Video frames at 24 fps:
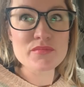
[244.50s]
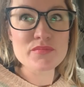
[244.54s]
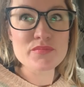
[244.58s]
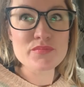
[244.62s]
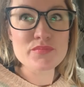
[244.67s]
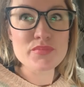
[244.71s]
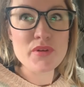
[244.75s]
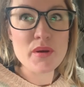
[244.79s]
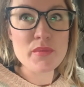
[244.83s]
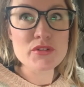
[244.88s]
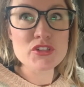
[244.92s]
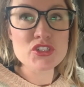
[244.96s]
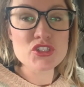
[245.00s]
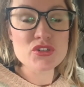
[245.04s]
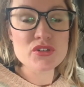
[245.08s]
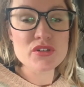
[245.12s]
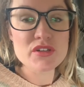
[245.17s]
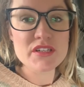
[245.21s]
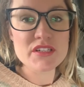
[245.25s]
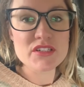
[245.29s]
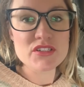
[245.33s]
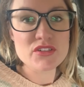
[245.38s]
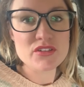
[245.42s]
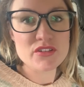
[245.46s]

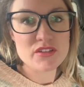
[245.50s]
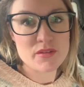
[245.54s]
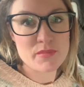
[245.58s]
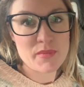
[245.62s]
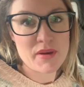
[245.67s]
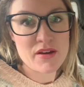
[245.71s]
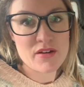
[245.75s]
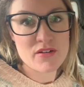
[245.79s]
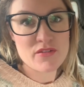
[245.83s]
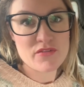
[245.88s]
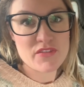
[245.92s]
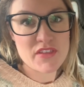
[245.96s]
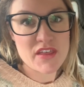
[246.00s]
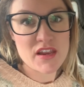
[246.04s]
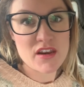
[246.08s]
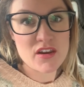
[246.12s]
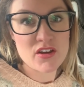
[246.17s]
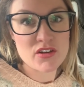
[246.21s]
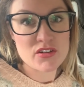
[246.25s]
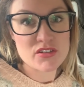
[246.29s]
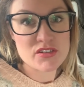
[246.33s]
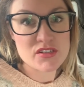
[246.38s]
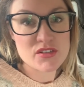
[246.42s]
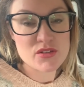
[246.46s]
prematurely took them out of their
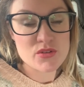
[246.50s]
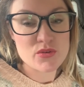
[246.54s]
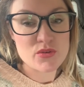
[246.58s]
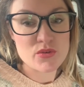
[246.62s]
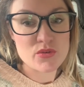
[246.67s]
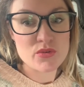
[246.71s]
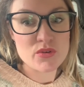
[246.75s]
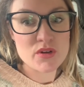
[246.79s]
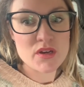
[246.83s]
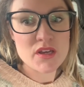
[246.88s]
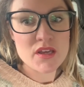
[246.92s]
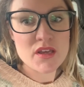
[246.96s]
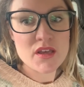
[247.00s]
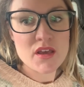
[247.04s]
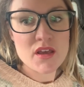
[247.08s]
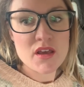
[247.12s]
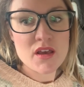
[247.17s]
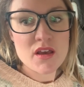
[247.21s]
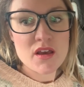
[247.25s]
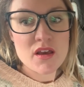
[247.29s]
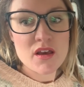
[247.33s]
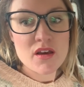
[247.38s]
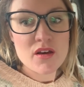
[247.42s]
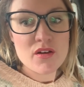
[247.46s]
last school.
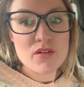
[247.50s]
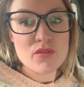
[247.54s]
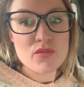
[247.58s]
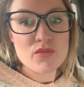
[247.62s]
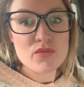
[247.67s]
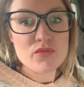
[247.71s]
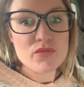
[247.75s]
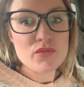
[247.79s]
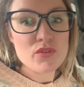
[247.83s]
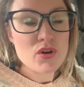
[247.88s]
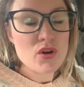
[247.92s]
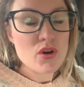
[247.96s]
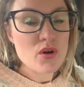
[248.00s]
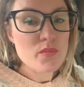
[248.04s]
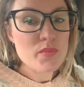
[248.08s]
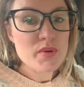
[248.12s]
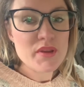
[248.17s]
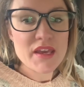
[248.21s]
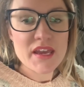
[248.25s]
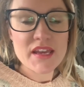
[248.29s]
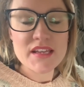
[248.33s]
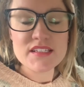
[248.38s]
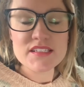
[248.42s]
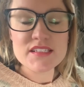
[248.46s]

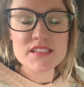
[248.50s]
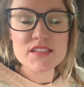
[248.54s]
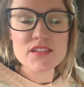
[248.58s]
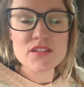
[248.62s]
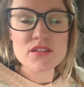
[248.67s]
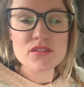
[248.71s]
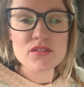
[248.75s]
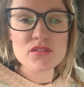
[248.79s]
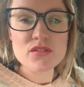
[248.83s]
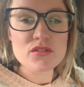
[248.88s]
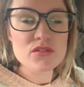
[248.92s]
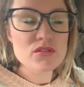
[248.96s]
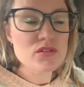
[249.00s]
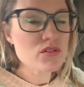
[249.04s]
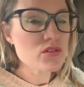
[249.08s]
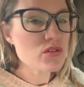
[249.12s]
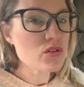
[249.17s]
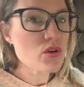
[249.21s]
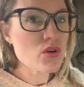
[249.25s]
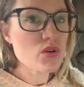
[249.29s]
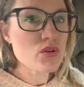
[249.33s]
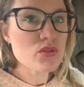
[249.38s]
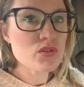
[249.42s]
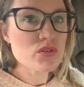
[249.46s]
Complicated,
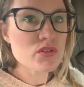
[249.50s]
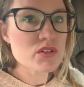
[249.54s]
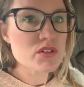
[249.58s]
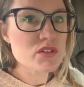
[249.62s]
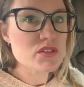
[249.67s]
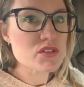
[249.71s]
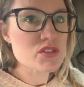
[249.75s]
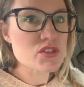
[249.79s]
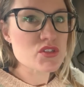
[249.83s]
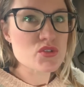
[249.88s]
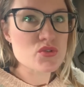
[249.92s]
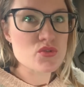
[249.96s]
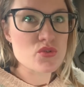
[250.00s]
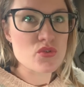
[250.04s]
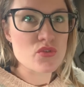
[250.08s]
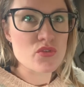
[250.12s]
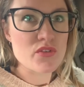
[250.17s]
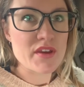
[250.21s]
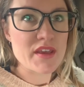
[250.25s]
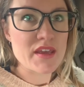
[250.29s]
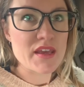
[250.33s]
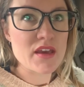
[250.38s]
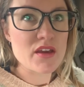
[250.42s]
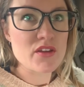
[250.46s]
long
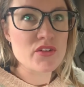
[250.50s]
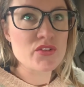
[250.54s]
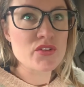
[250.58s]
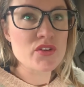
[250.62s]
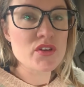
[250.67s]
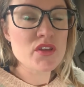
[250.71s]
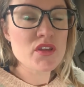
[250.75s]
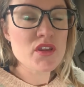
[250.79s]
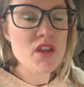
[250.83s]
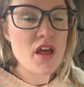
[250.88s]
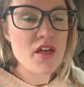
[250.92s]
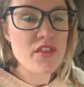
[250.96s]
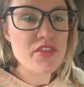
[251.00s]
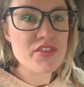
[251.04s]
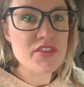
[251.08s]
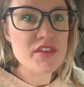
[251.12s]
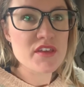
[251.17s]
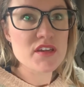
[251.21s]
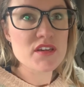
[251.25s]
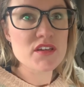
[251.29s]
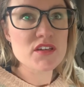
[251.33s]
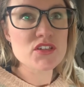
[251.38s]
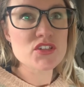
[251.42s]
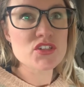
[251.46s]
story,
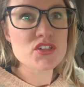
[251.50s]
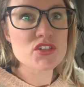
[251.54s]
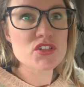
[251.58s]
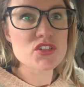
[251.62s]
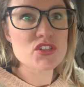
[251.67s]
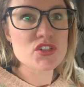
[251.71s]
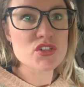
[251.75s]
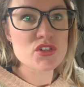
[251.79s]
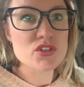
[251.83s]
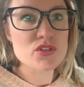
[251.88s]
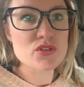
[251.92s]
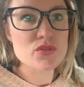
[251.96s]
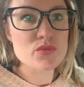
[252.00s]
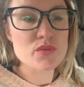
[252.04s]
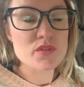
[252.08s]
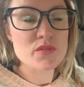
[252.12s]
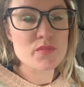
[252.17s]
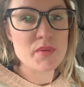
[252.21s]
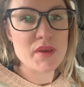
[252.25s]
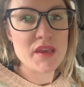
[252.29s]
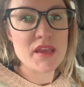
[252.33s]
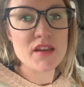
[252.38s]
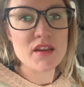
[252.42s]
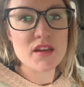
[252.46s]
nothing to do with
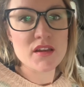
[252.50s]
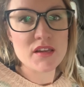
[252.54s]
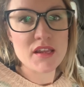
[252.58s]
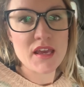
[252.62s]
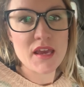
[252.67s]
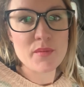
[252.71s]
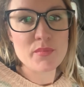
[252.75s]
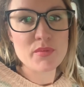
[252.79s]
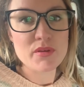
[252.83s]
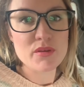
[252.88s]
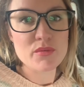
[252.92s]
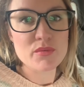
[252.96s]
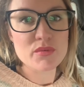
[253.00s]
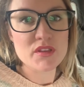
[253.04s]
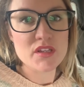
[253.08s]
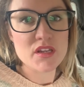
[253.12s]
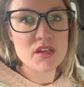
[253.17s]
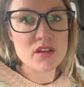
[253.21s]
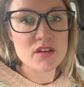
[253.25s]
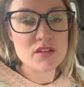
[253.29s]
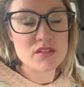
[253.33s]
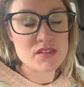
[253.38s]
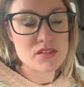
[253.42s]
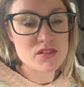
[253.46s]
being unhappy with the
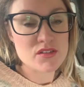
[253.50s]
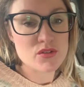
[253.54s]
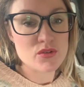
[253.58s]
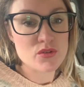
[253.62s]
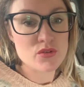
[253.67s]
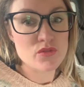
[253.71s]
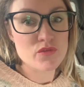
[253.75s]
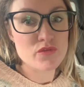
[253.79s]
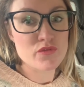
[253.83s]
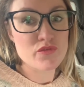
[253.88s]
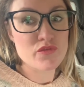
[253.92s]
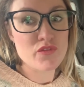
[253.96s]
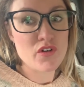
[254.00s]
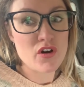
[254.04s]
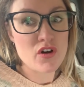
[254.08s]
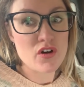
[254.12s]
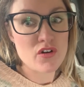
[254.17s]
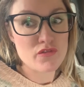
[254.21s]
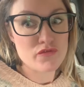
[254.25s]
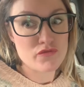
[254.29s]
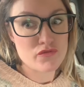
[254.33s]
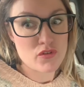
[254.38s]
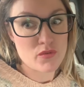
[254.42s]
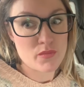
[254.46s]
last school, far
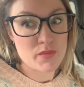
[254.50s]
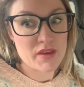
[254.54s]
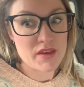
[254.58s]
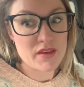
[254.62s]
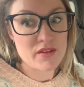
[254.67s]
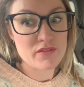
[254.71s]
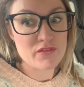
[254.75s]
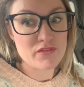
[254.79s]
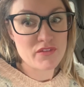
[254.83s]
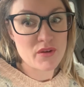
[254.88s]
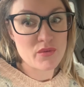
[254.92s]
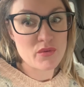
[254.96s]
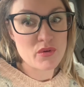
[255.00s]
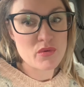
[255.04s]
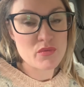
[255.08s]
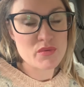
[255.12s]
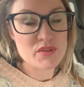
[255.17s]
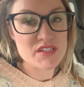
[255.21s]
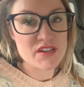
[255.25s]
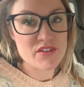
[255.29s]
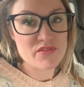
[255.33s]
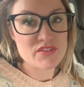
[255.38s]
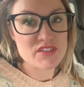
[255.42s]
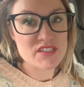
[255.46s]
from it. In fact, we were
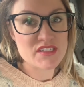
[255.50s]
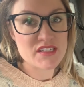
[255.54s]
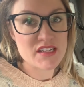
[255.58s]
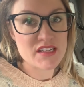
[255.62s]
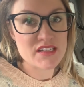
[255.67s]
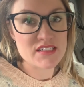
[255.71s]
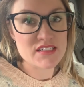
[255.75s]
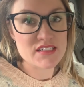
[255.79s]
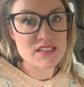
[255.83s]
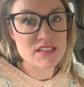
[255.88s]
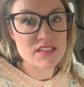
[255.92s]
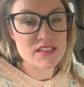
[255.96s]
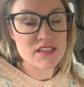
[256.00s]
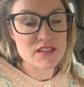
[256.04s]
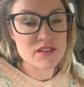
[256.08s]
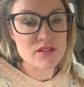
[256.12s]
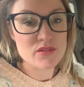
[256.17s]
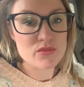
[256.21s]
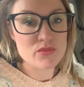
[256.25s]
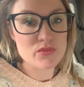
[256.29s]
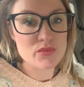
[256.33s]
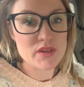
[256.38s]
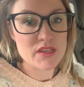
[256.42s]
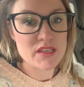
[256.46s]
devastated that
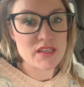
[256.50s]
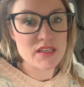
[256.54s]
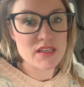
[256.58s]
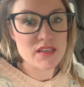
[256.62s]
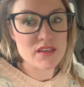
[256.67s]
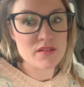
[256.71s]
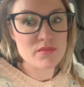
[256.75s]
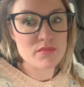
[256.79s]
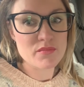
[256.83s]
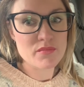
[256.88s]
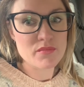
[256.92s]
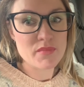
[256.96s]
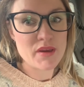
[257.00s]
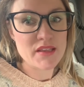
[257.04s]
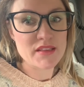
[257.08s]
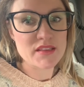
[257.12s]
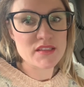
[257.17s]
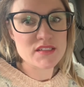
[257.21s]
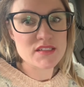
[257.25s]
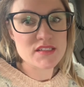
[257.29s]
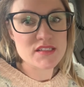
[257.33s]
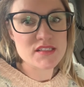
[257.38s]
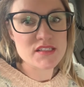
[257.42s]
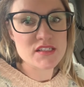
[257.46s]
we made the
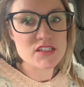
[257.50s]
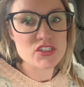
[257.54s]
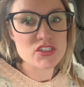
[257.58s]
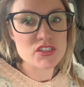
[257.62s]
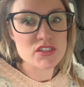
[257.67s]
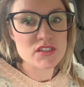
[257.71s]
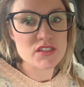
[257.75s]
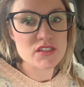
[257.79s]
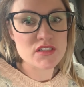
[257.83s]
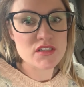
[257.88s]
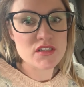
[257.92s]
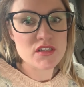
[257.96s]
decision